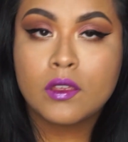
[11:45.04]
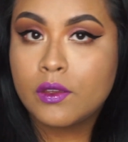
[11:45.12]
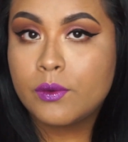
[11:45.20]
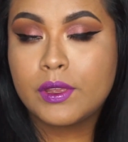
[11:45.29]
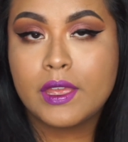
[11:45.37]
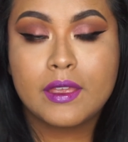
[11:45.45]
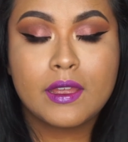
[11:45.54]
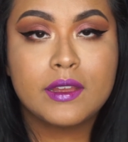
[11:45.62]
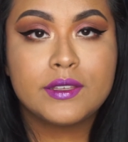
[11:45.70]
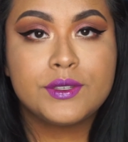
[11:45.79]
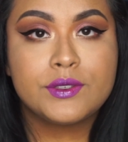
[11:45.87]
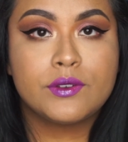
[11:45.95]
Okay
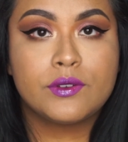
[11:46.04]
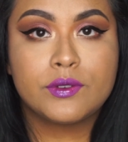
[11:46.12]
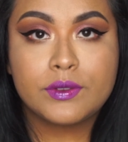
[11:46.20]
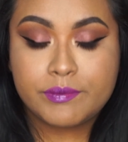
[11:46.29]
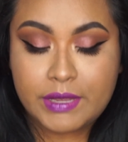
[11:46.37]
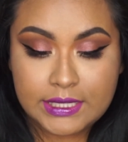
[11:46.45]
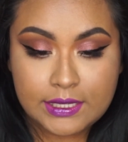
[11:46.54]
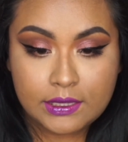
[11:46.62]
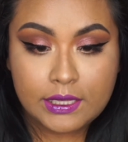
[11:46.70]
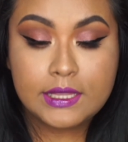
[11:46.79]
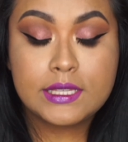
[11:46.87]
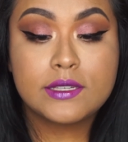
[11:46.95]
guys, so
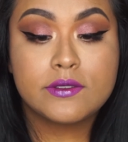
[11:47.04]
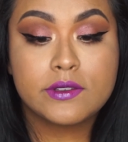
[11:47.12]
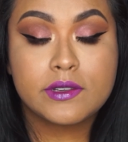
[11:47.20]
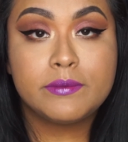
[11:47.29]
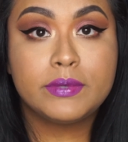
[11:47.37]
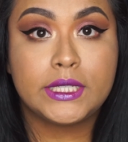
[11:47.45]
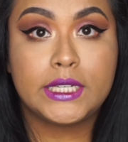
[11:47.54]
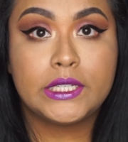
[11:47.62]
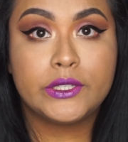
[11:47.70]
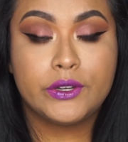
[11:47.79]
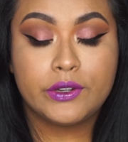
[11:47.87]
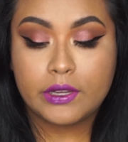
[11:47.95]
basically this is a
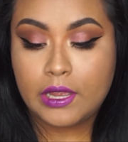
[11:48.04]
completed look.